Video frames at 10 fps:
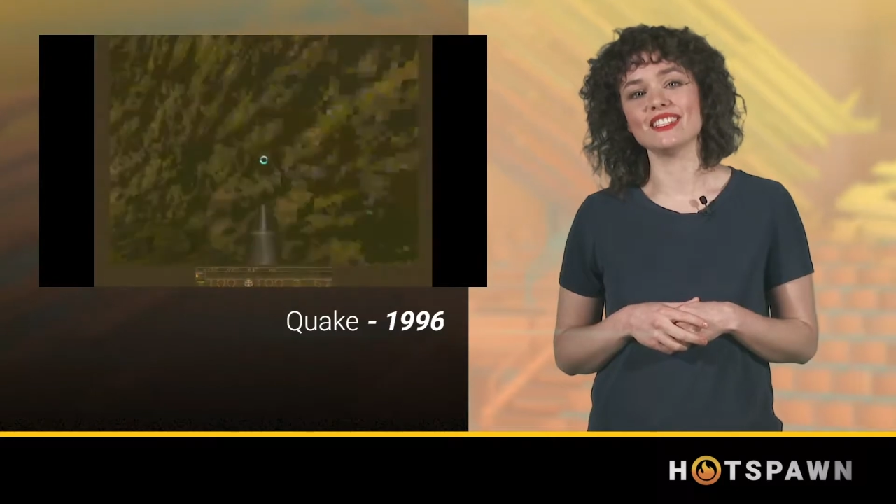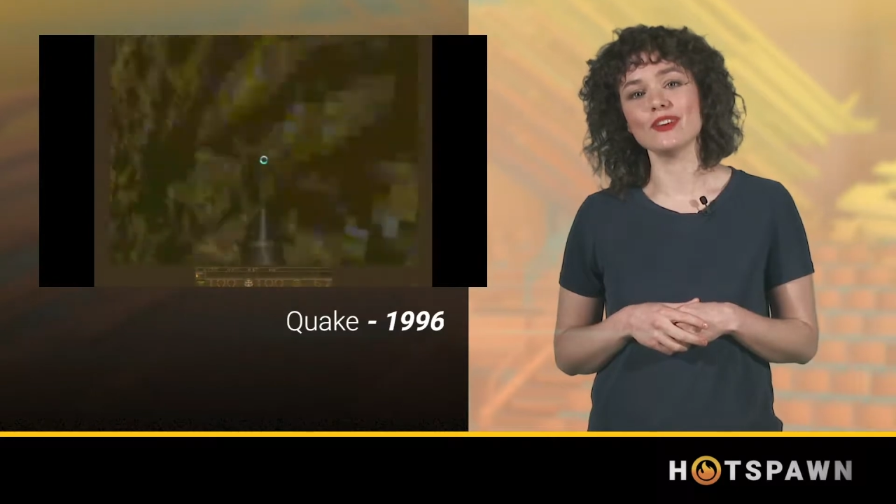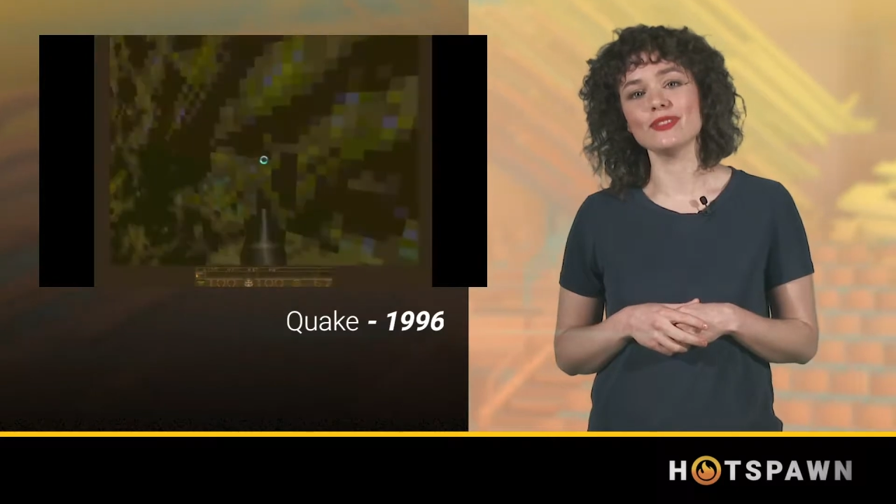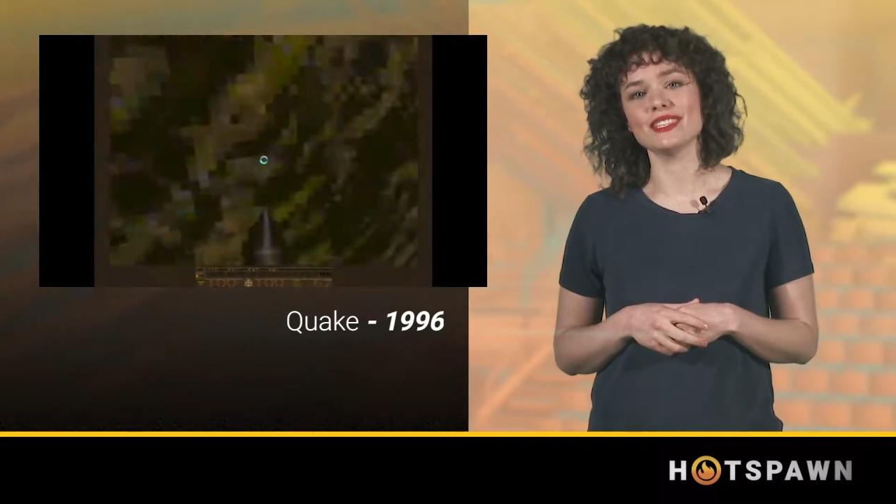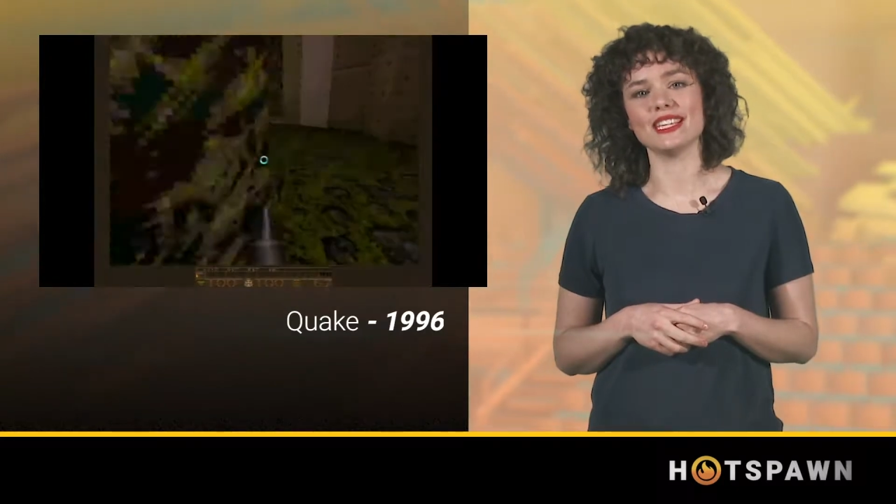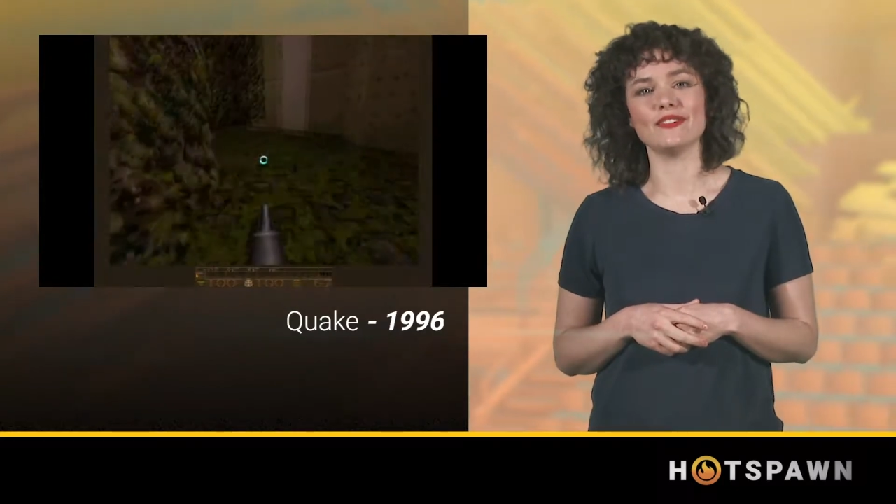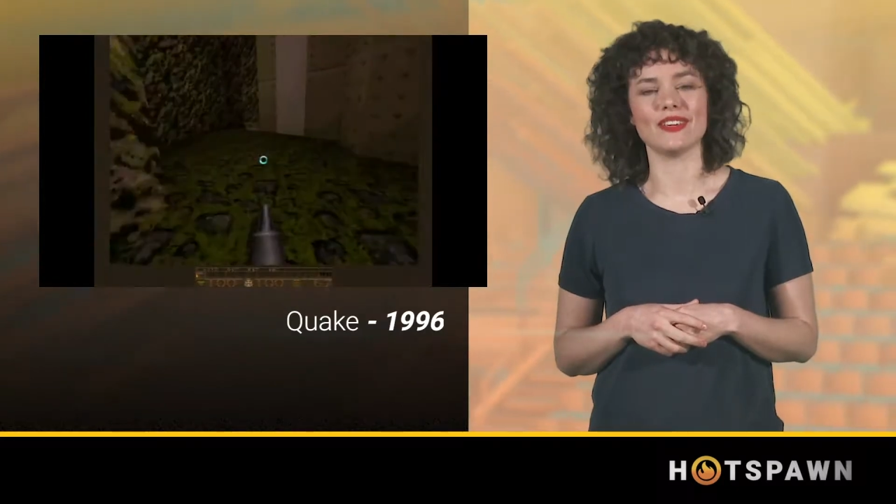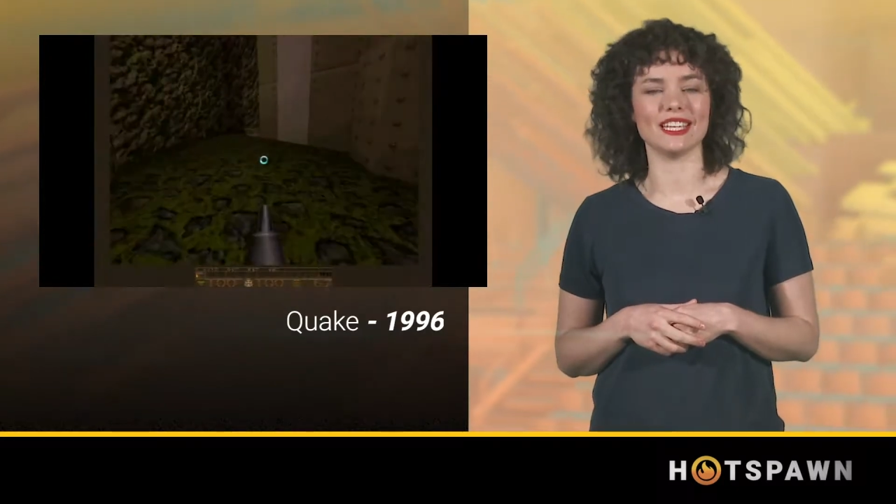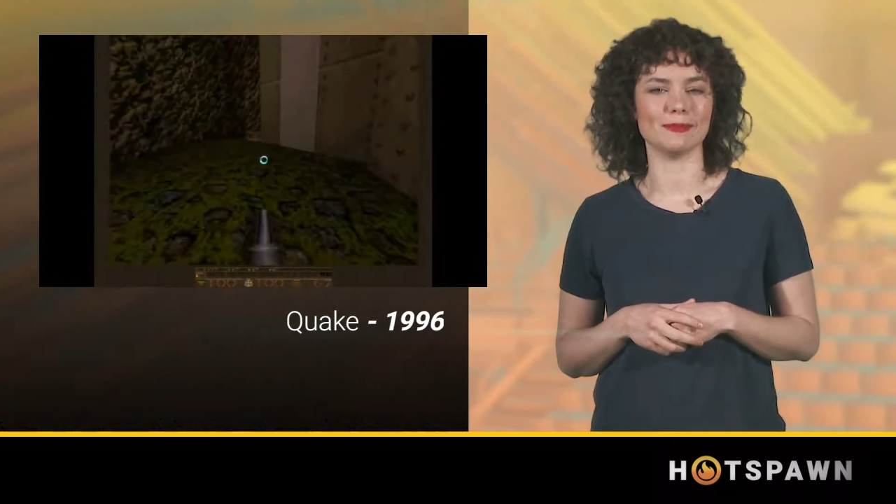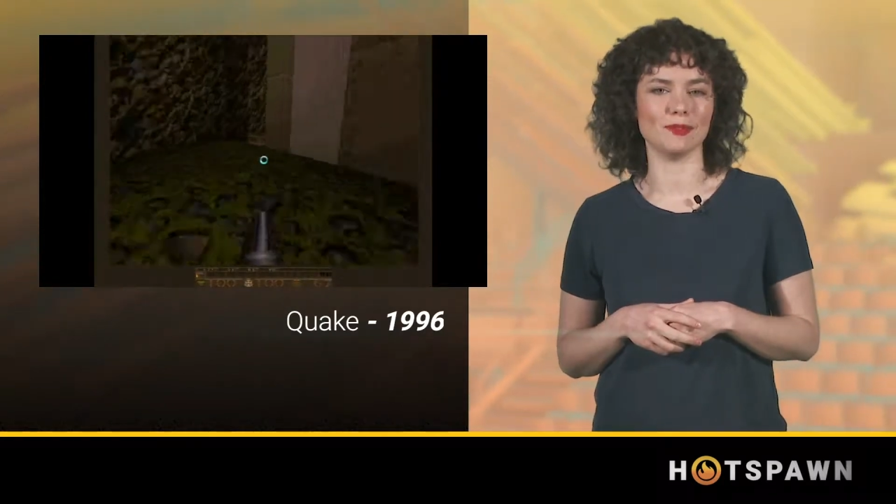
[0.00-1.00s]
sowed the seed
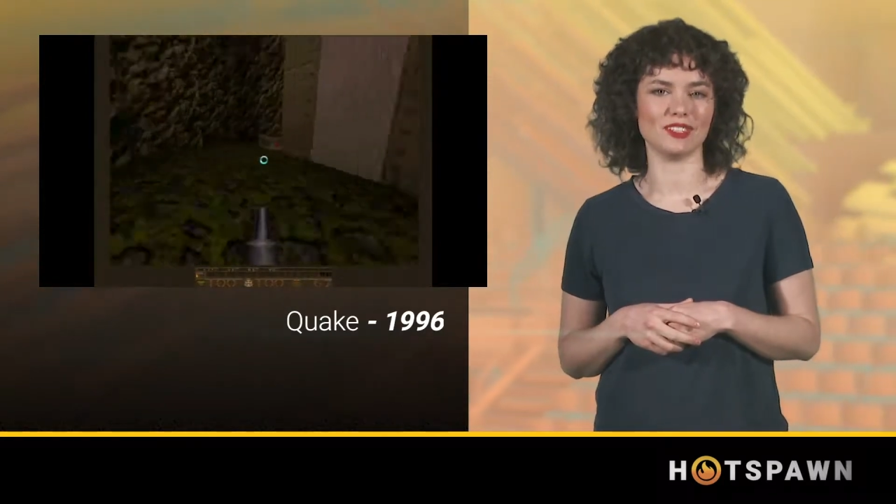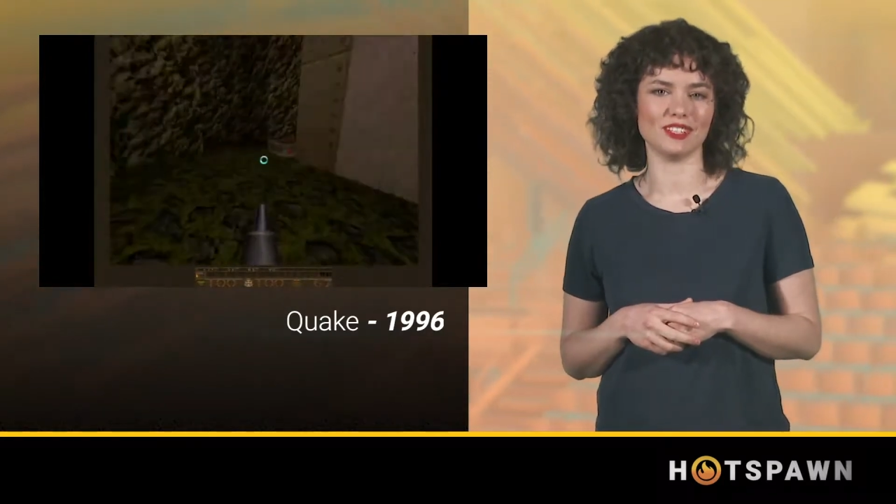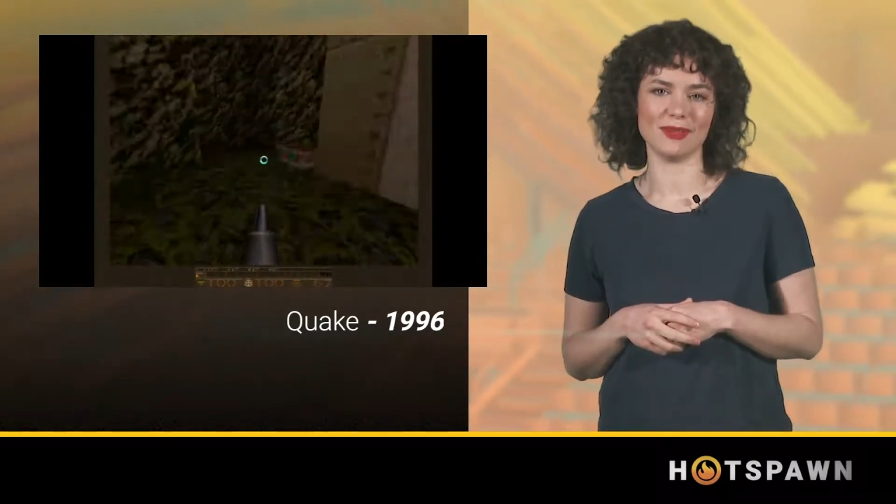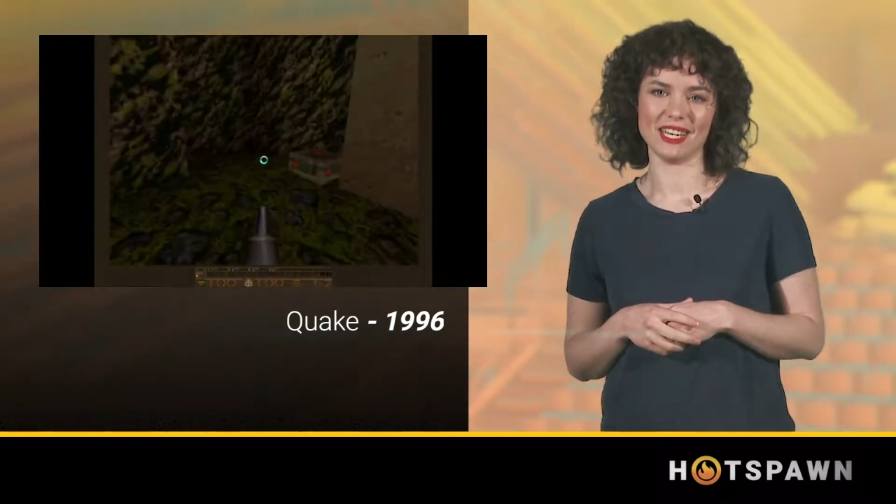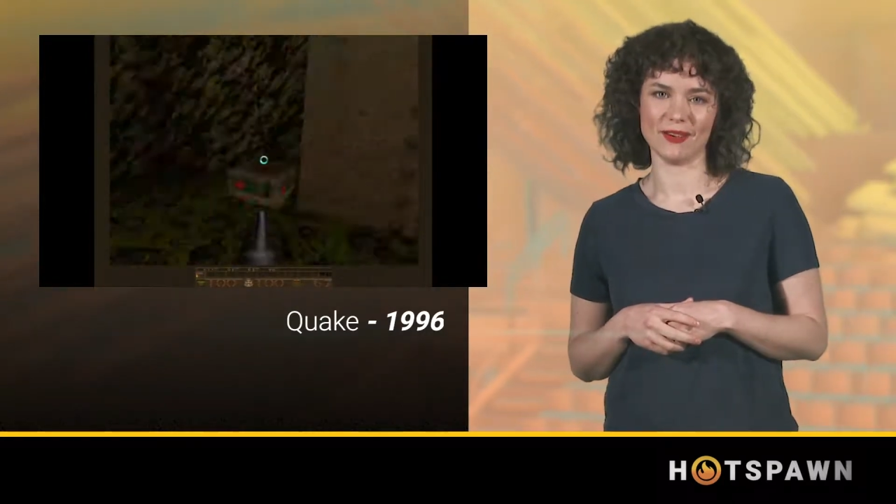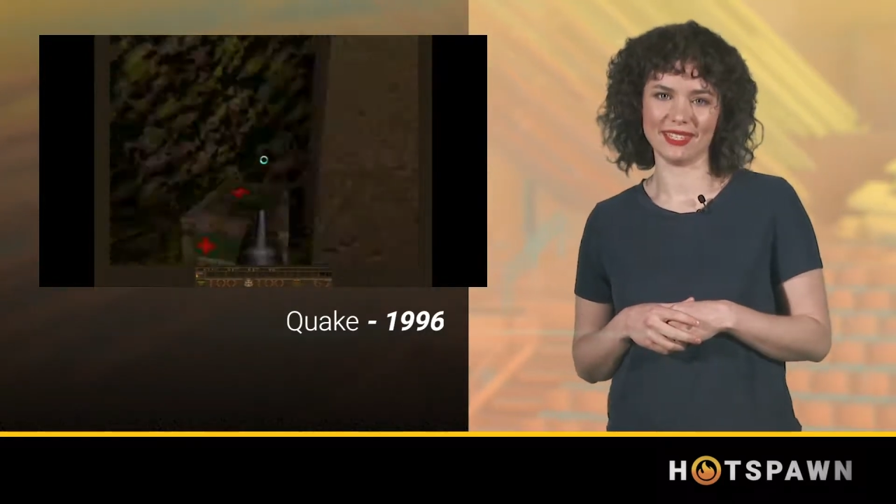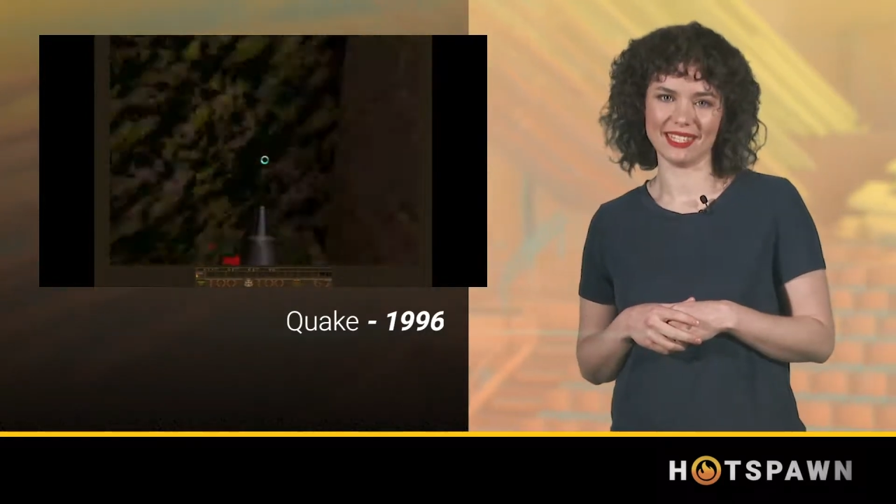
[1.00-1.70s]
for esports as we know